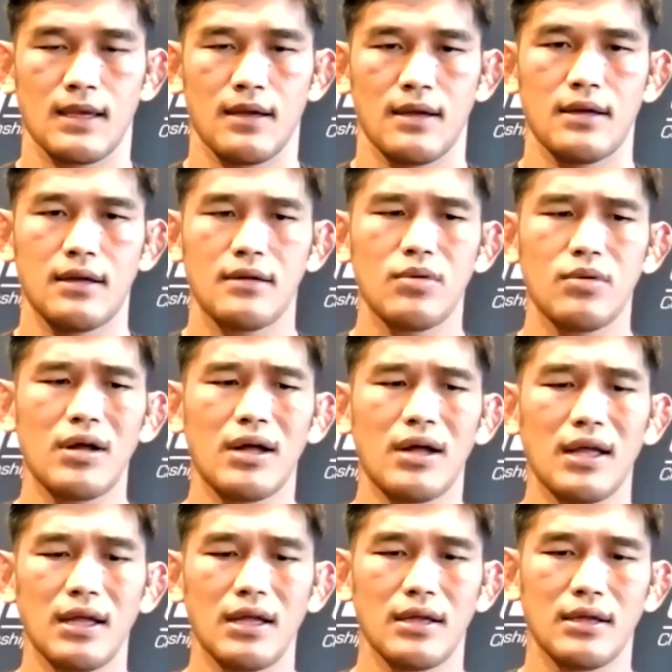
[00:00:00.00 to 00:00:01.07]
Well,
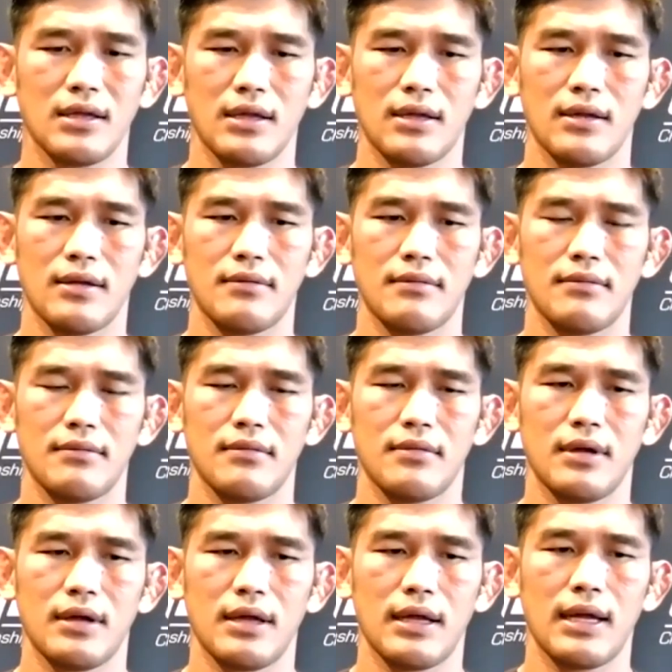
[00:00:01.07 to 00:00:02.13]

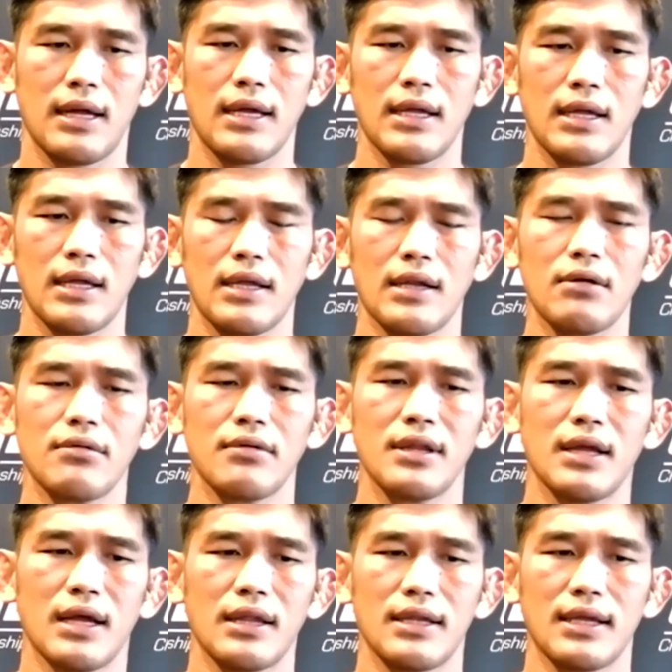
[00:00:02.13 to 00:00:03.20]
I don't really
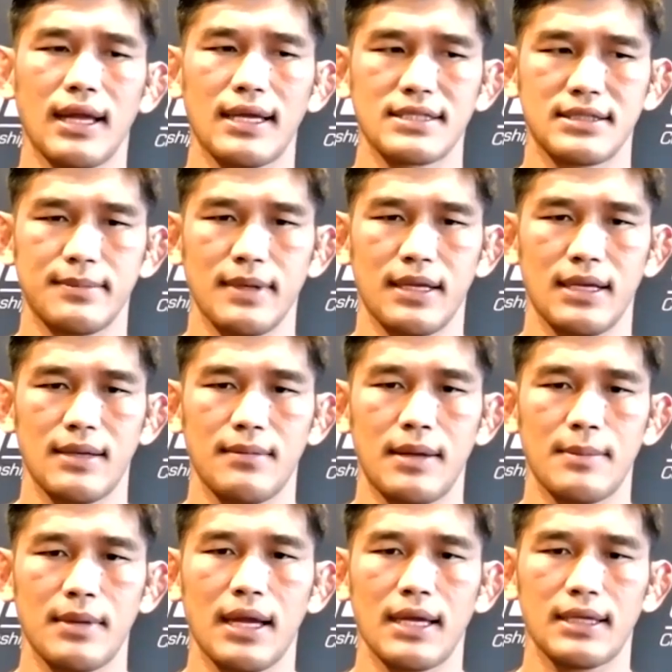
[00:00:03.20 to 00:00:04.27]
underestimate him. I
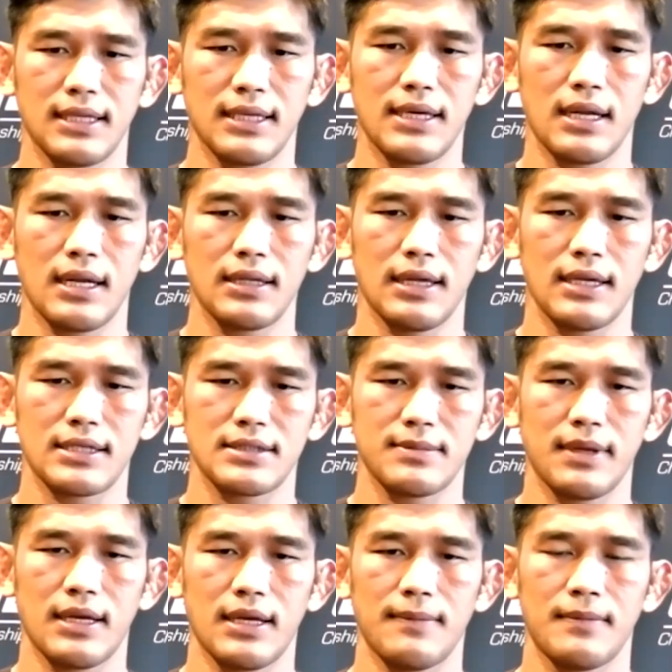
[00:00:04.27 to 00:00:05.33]
mean, I didn't
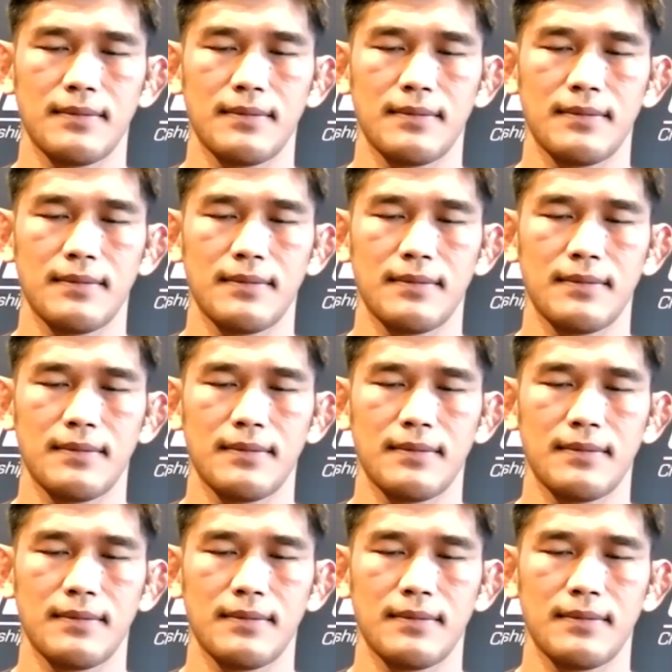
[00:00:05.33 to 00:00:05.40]
underestimate him.